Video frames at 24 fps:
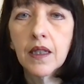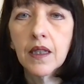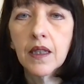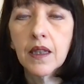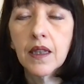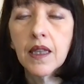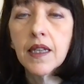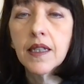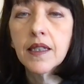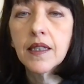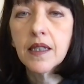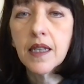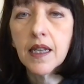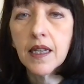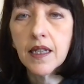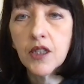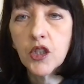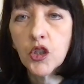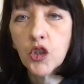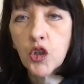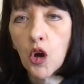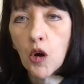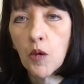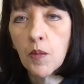This is
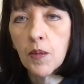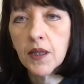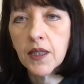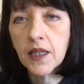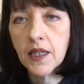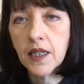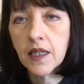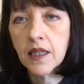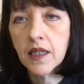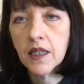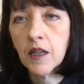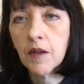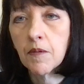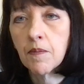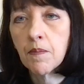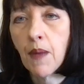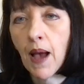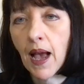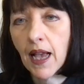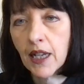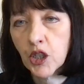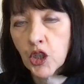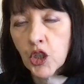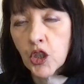Thomas's
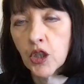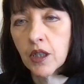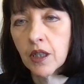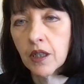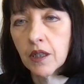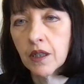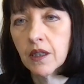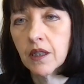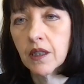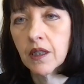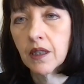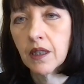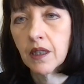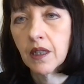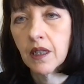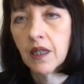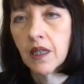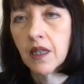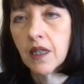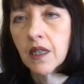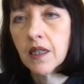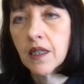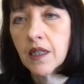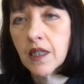compassionate,
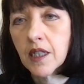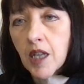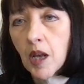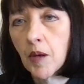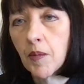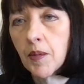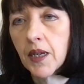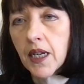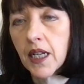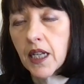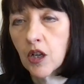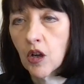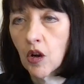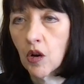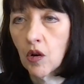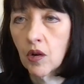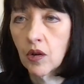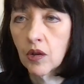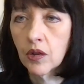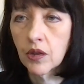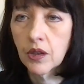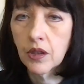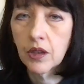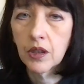summoning
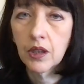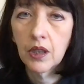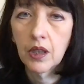God,